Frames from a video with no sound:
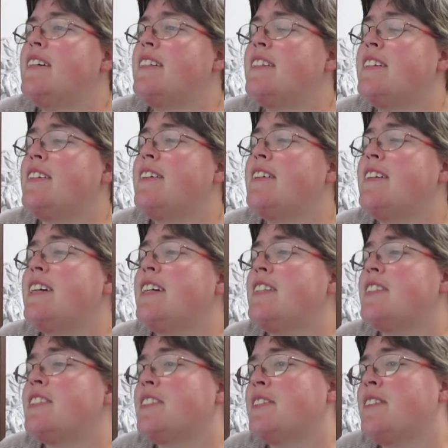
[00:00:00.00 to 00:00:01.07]
learn and
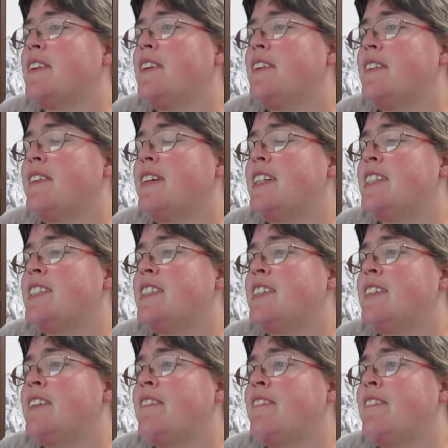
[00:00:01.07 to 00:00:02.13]
to grow and
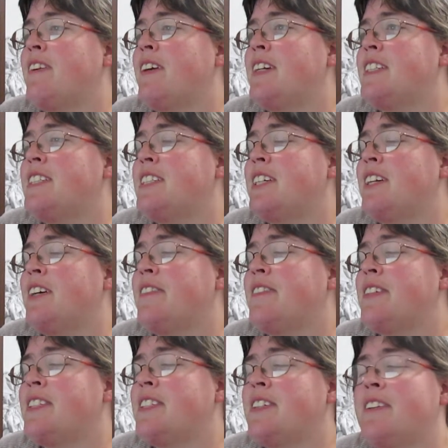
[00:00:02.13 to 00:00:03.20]
to embrace the
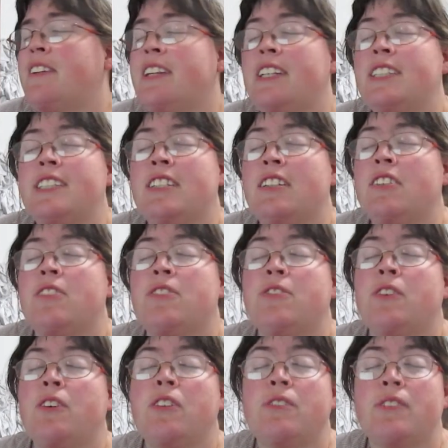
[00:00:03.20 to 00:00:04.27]
opportunities that our
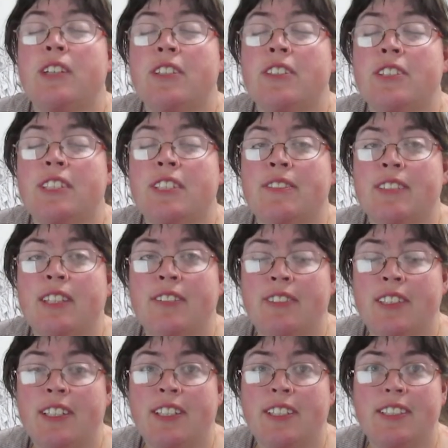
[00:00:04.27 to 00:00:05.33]
forerunners have
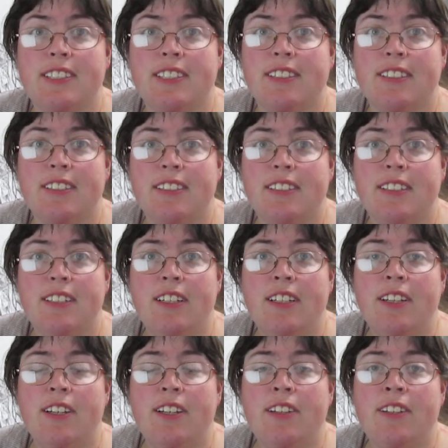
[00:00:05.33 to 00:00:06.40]
given us
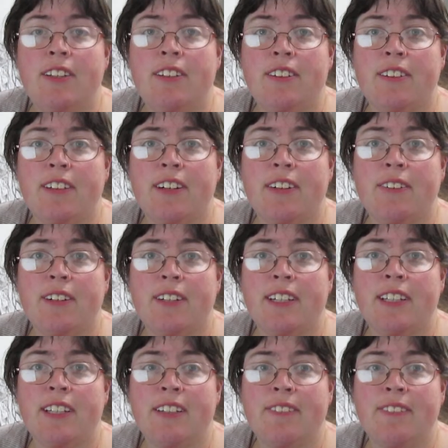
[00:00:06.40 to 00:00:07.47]
through their work
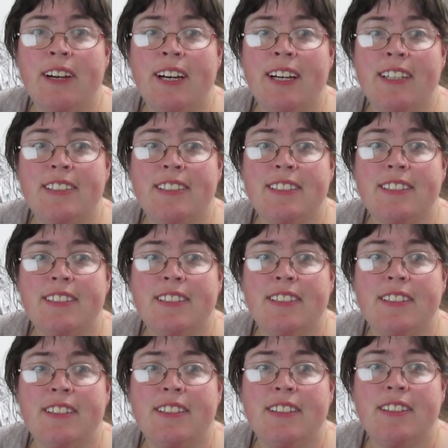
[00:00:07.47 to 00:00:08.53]
in the past.
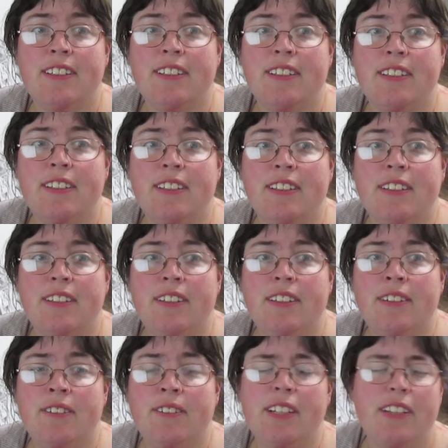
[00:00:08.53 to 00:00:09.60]

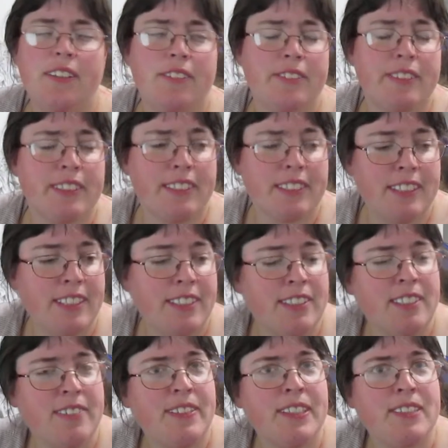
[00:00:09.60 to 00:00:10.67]
We know very
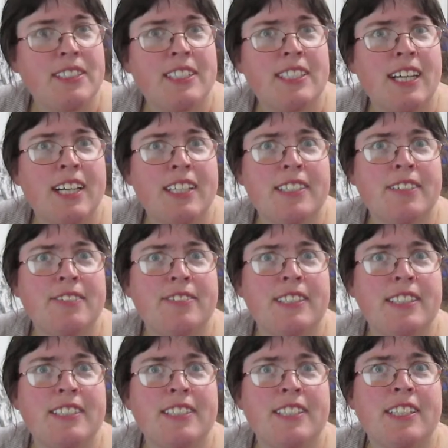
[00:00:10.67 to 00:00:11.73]
little about
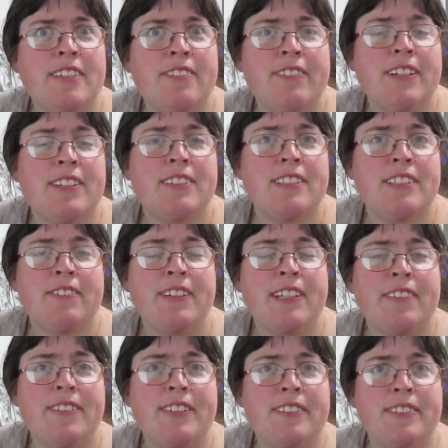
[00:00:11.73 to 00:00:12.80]
sacrifice compared to the
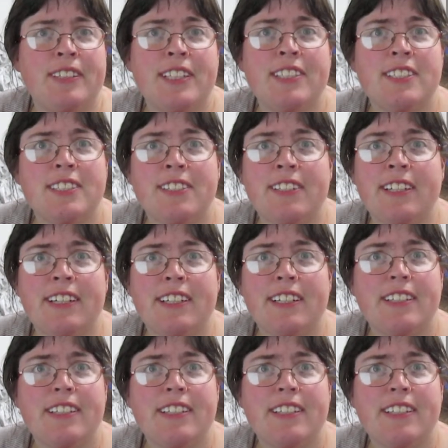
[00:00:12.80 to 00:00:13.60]
people of yesterday.